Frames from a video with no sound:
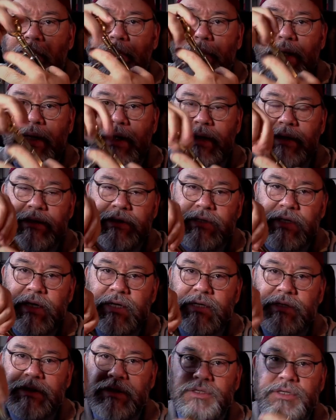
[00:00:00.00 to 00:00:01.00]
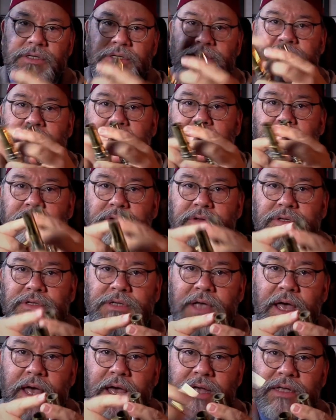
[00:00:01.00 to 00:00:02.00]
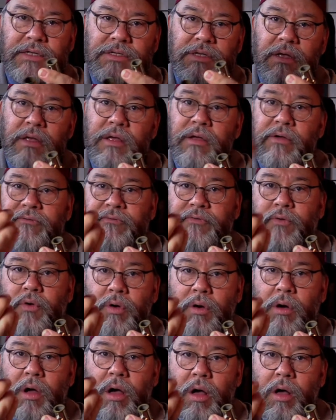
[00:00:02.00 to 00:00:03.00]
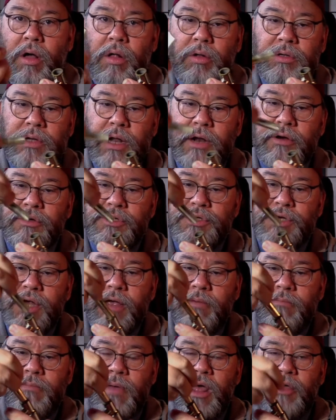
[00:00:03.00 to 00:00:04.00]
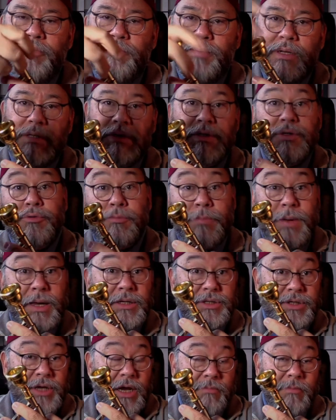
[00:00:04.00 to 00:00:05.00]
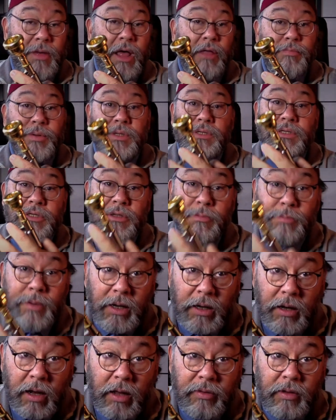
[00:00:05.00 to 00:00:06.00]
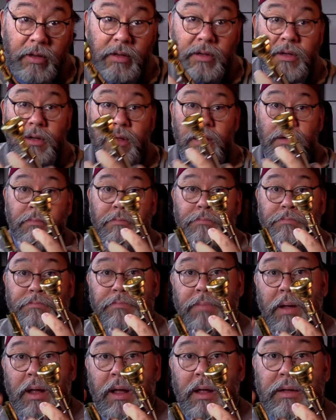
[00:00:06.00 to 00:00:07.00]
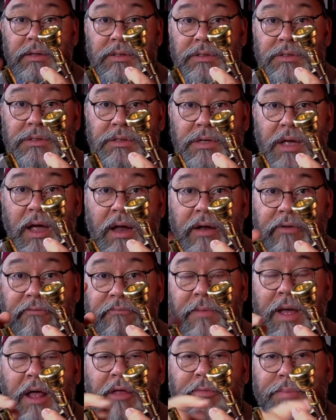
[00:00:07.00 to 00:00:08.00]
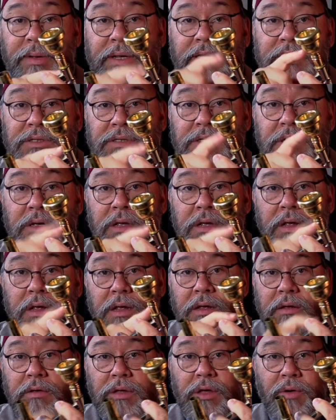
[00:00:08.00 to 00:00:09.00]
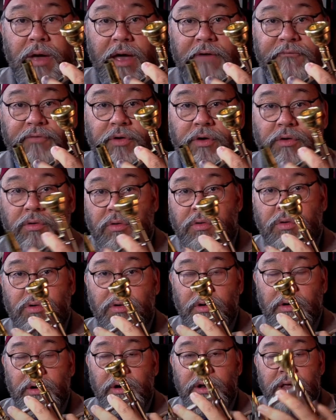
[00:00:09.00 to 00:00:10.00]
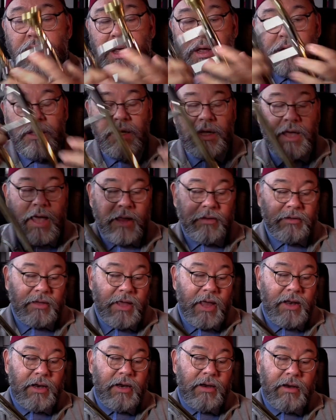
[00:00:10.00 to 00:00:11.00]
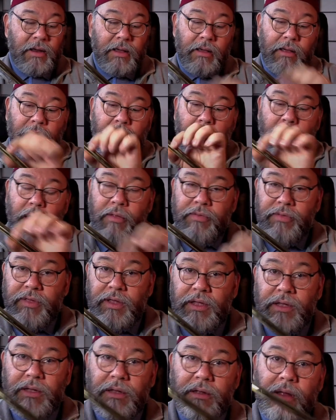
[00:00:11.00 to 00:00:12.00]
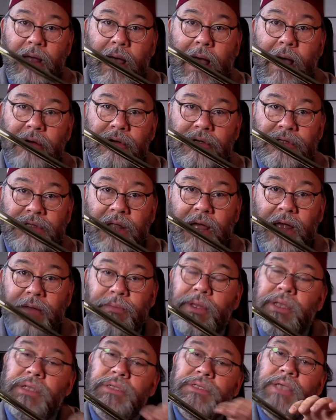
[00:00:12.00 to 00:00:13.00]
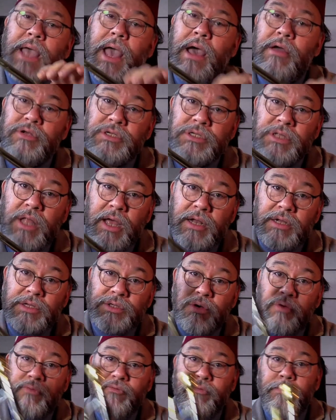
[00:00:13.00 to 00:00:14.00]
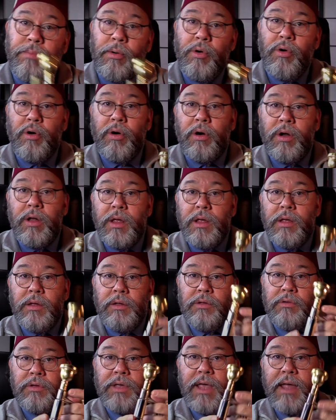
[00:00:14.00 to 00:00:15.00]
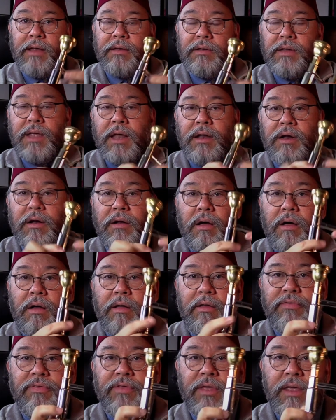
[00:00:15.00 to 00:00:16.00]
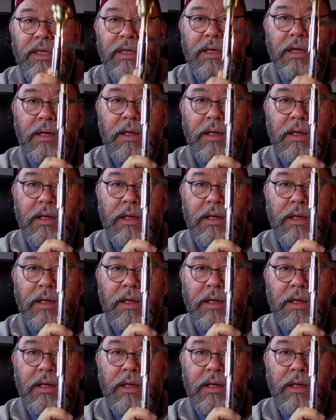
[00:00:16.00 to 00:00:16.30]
because this is a standard size for all tenor shank mouthpieces or bass shank mouthpieces, depending on the uh, kind of mouthpiece you have for your horn. You can't get it on the outer slide because the outer slide is overbore. You can't get it on the,